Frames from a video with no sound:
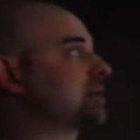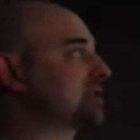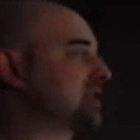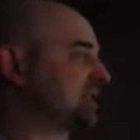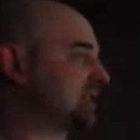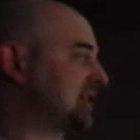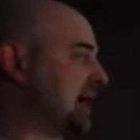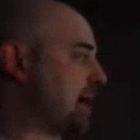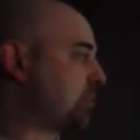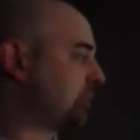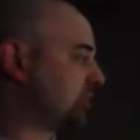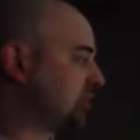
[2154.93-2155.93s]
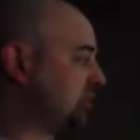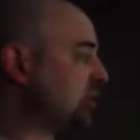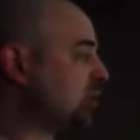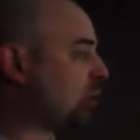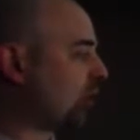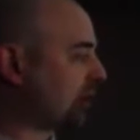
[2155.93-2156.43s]
at the top to
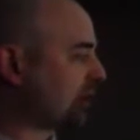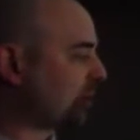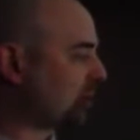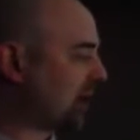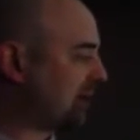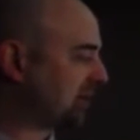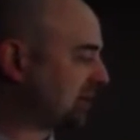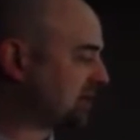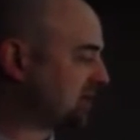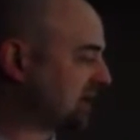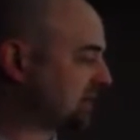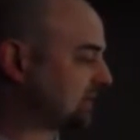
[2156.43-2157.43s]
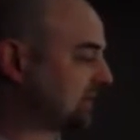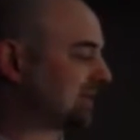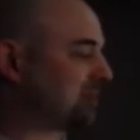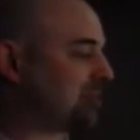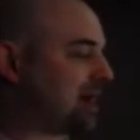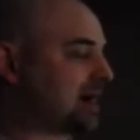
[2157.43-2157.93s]
one of the parameter sets at the
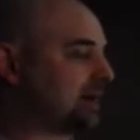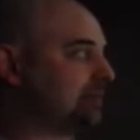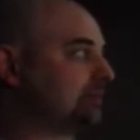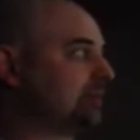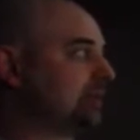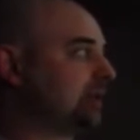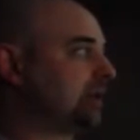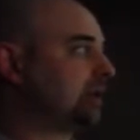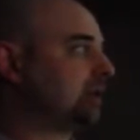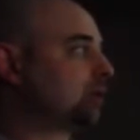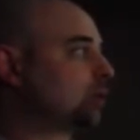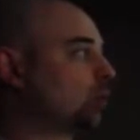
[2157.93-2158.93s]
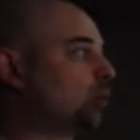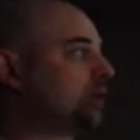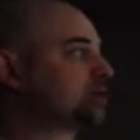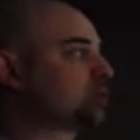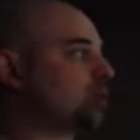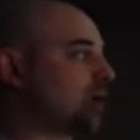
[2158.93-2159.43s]
bottom,
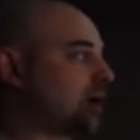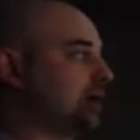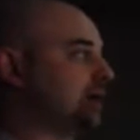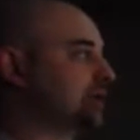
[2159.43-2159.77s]
which one is